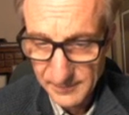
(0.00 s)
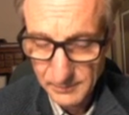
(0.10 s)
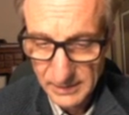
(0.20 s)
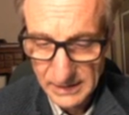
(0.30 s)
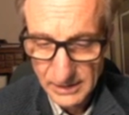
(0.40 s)

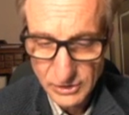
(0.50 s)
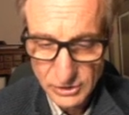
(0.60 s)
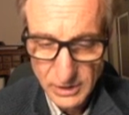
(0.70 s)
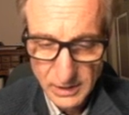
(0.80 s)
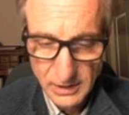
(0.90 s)
but each
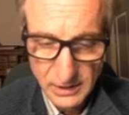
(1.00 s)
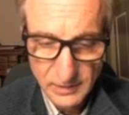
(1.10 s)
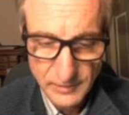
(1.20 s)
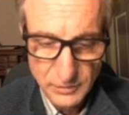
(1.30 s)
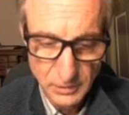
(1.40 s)

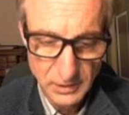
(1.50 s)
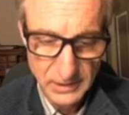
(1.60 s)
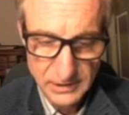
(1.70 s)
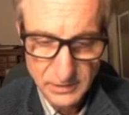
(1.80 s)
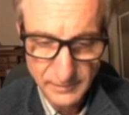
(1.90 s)
individual
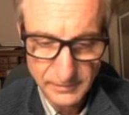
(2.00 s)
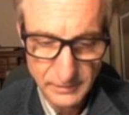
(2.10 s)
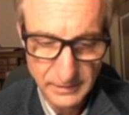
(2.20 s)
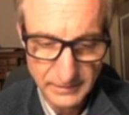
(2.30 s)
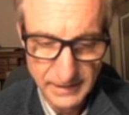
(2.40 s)
collection of
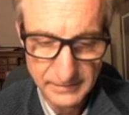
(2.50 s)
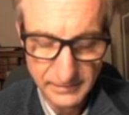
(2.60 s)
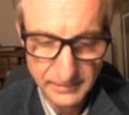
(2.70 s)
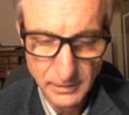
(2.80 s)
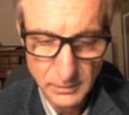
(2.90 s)
circuits has
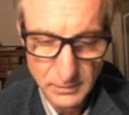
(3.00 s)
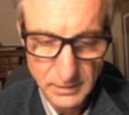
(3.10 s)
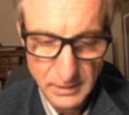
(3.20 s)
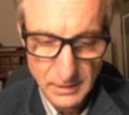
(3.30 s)
its own